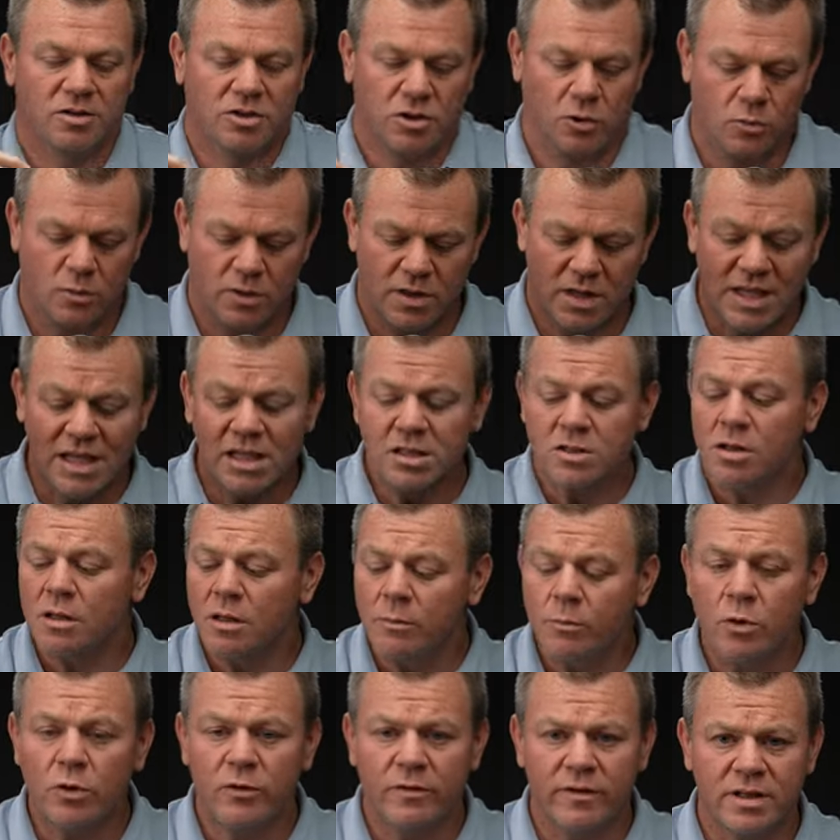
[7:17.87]
So these are
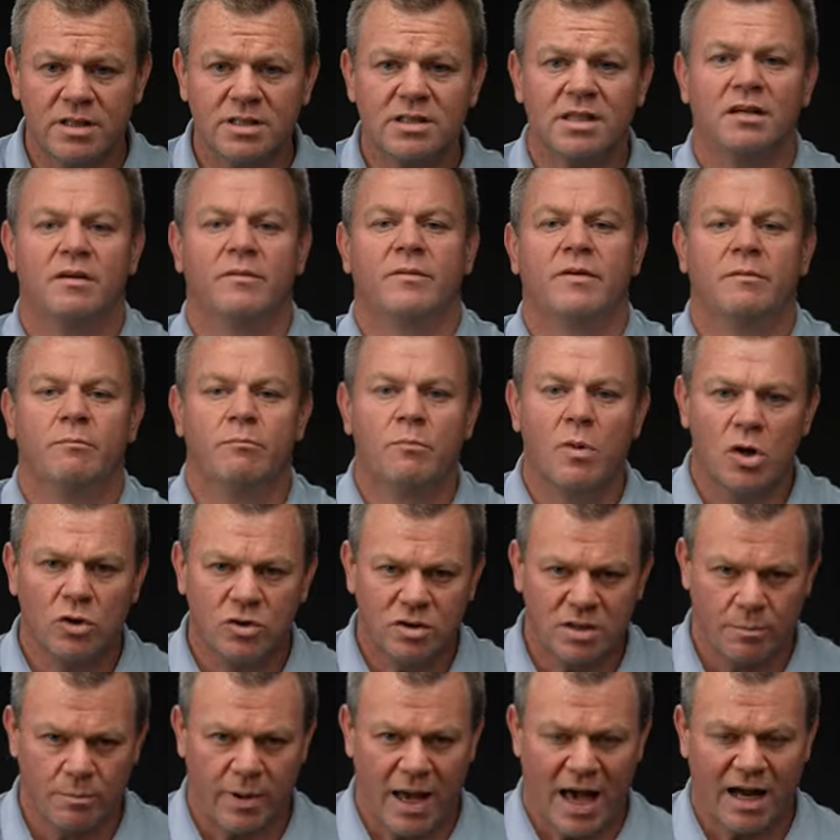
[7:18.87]
the movies that have been
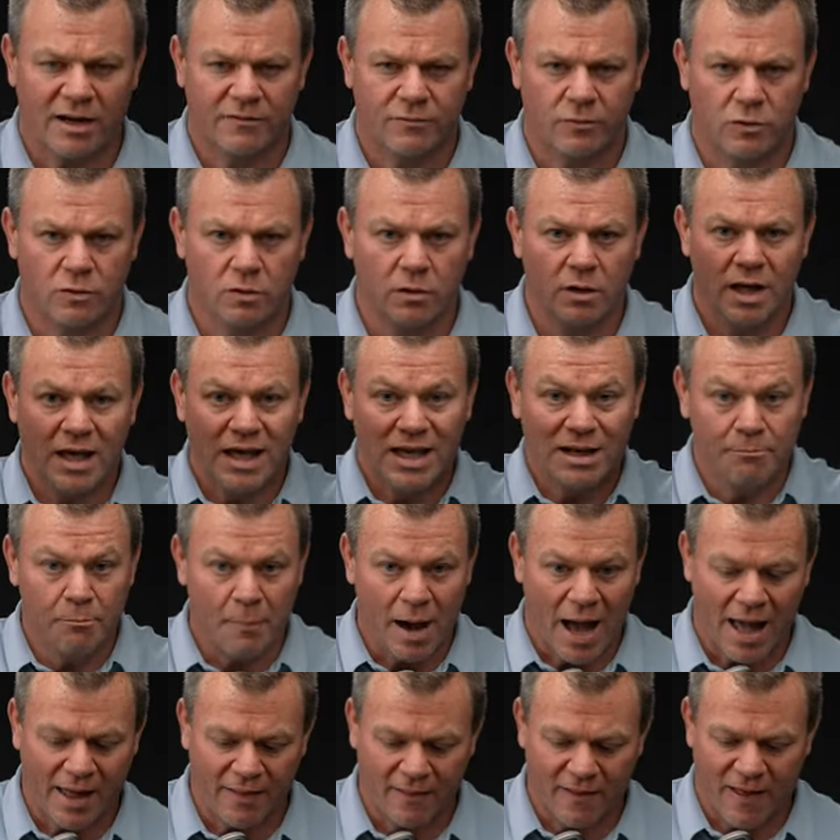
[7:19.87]
most impactful in my